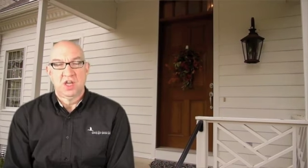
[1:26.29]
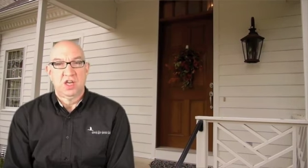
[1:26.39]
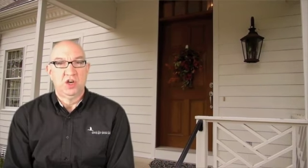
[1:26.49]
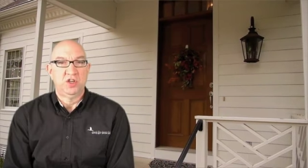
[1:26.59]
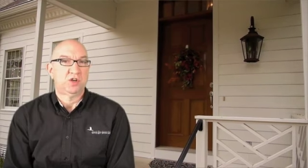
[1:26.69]

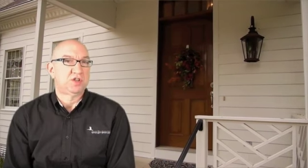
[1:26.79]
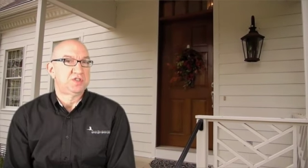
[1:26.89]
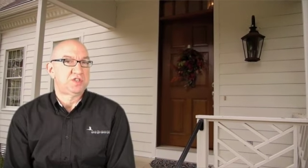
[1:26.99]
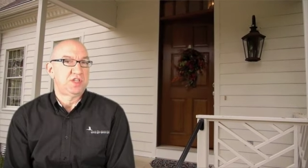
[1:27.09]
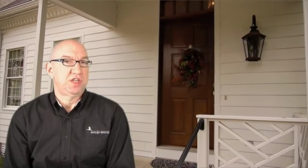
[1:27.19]
Here you can
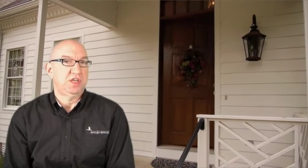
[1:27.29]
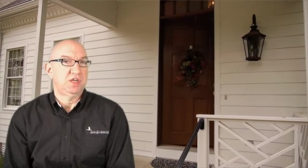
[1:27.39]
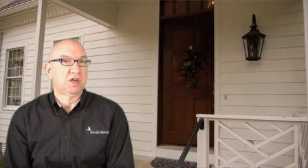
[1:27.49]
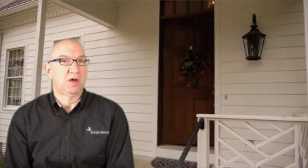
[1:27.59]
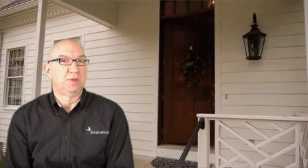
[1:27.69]
see
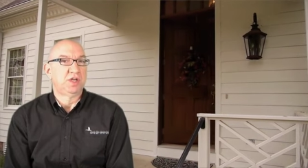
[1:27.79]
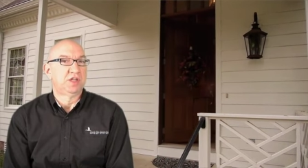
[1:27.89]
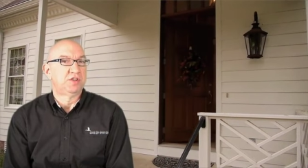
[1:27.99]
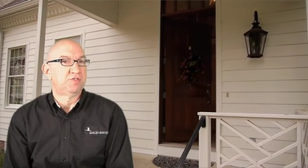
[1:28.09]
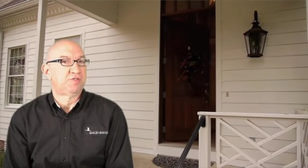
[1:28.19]
coming
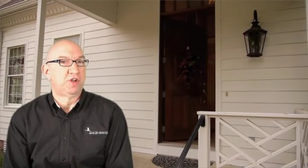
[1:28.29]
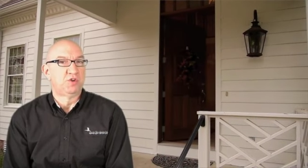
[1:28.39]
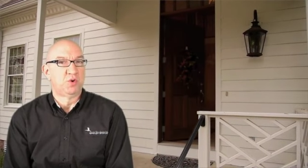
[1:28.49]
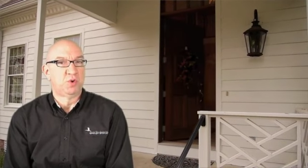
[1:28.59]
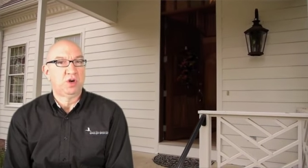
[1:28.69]
in the front
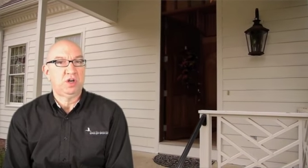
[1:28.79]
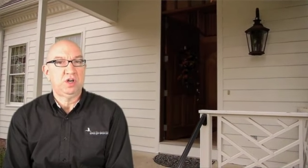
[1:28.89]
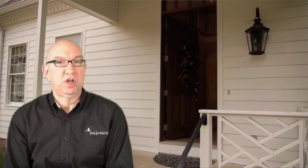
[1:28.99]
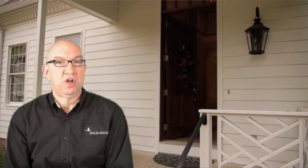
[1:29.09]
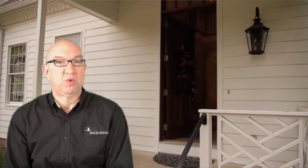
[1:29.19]
door,
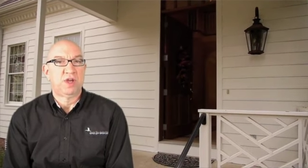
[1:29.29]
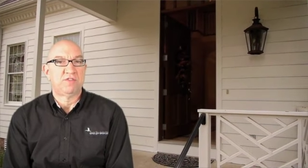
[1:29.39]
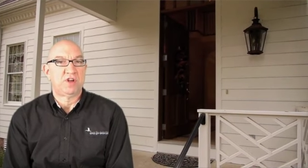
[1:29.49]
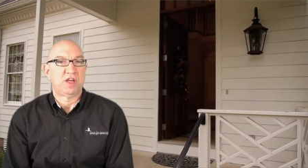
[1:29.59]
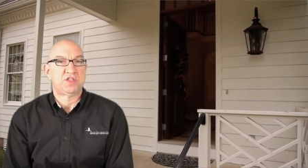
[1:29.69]
we have
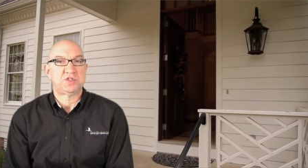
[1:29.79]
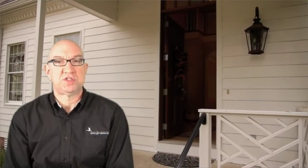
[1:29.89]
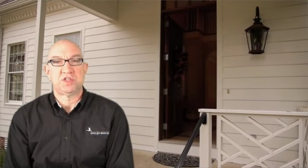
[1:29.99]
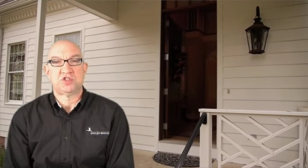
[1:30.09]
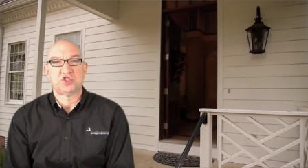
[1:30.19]
a
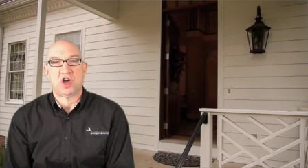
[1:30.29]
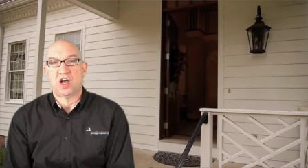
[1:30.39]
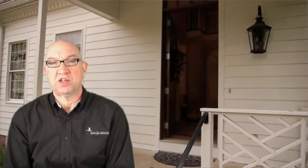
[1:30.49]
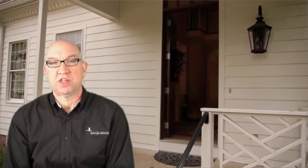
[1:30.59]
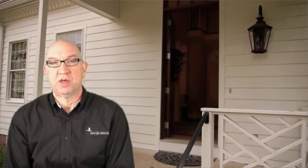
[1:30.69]
nice
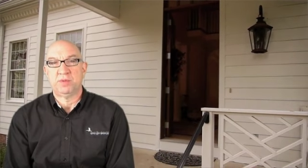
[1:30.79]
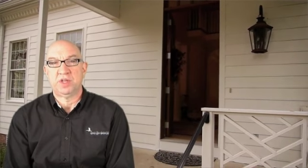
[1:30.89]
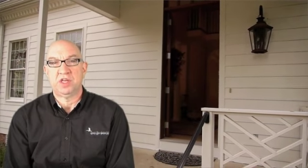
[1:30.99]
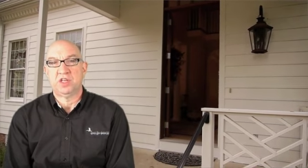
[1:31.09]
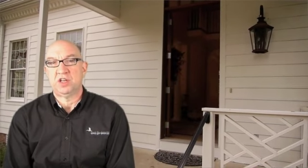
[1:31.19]
shot coming
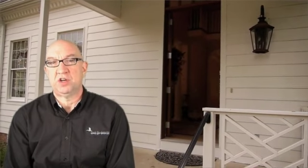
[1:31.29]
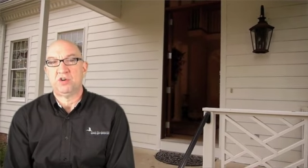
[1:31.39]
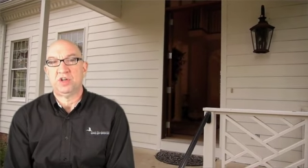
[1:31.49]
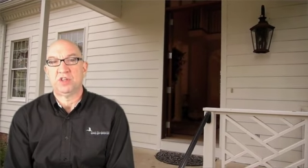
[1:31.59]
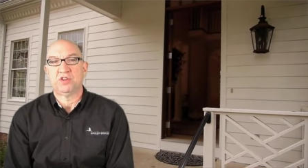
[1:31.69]
in,
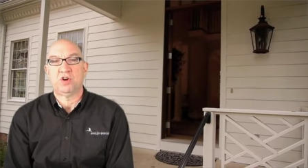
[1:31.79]
entering the